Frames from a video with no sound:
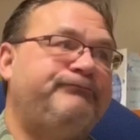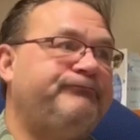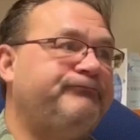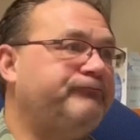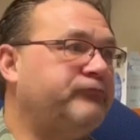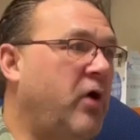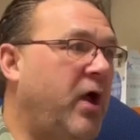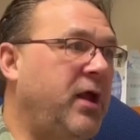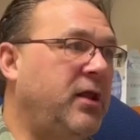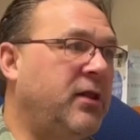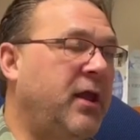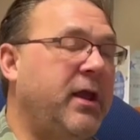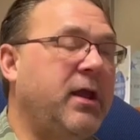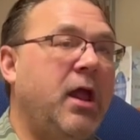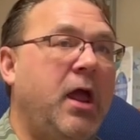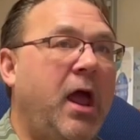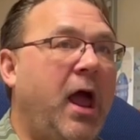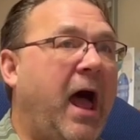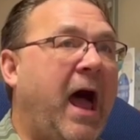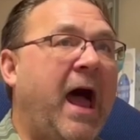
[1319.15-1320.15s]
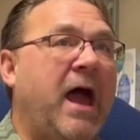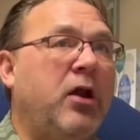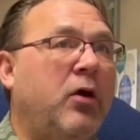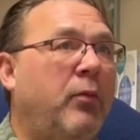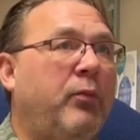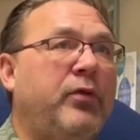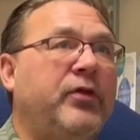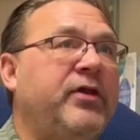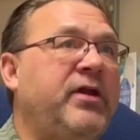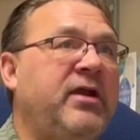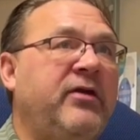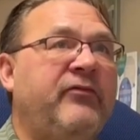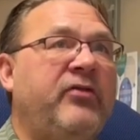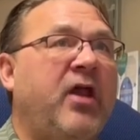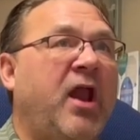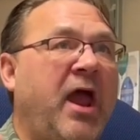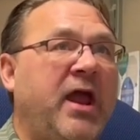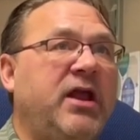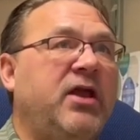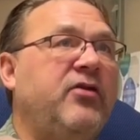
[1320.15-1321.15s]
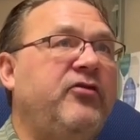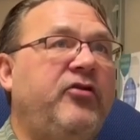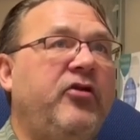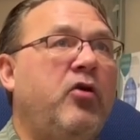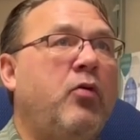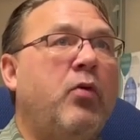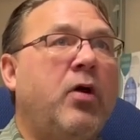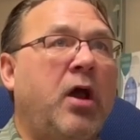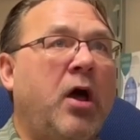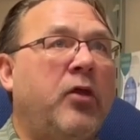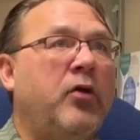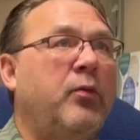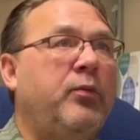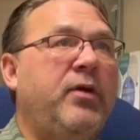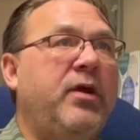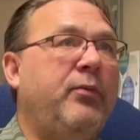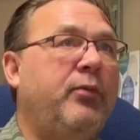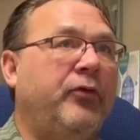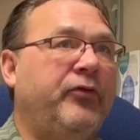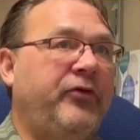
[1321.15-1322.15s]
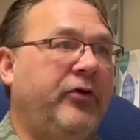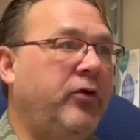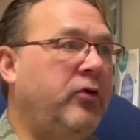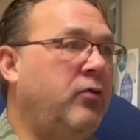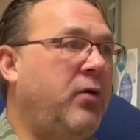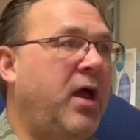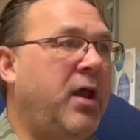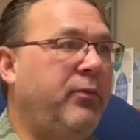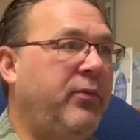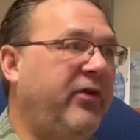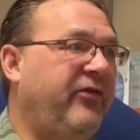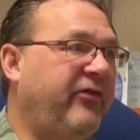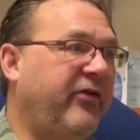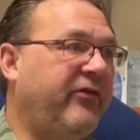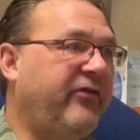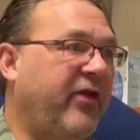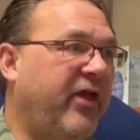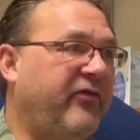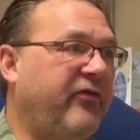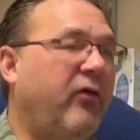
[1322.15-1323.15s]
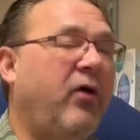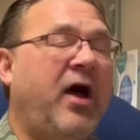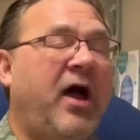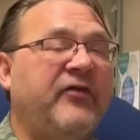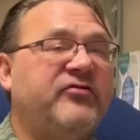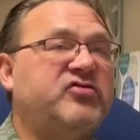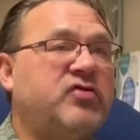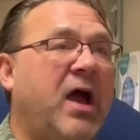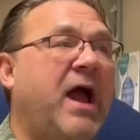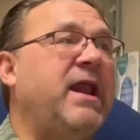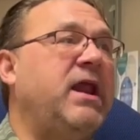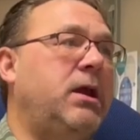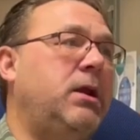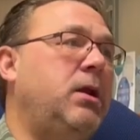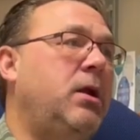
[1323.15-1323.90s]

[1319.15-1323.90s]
right? I don't believe that I can do what other people do and be successful. I've tried it.